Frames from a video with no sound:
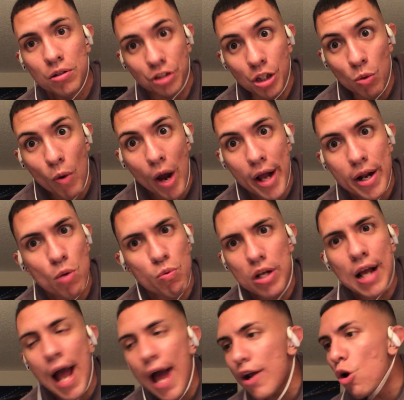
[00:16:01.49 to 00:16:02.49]
She read it.
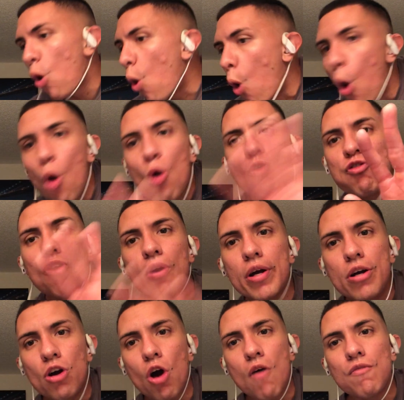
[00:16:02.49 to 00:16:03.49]
We had a whole
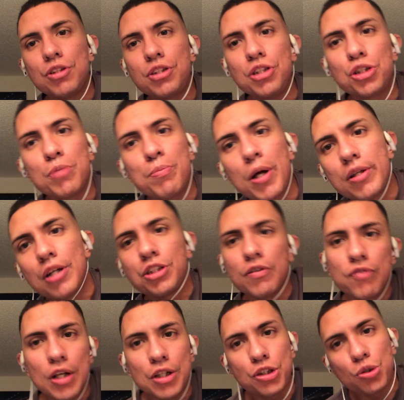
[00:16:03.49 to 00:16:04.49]
fucking conversation about that
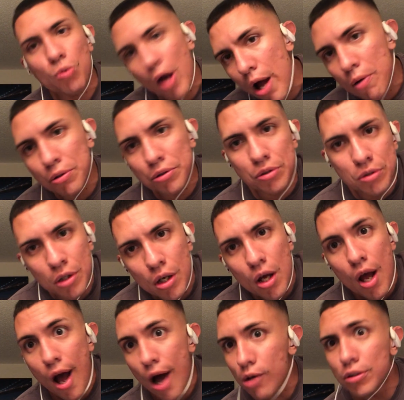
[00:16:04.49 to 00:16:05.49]
shit for like two hours.
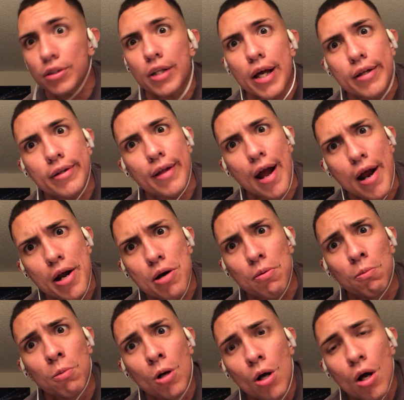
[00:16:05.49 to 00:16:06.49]
I was like,
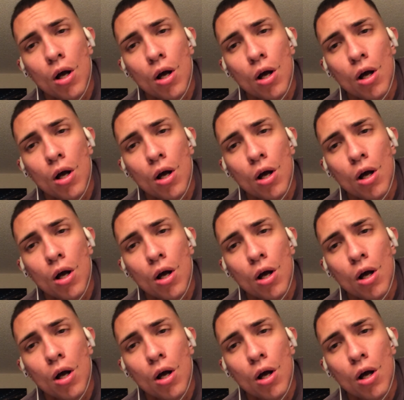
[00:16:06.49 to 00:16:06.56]
damn.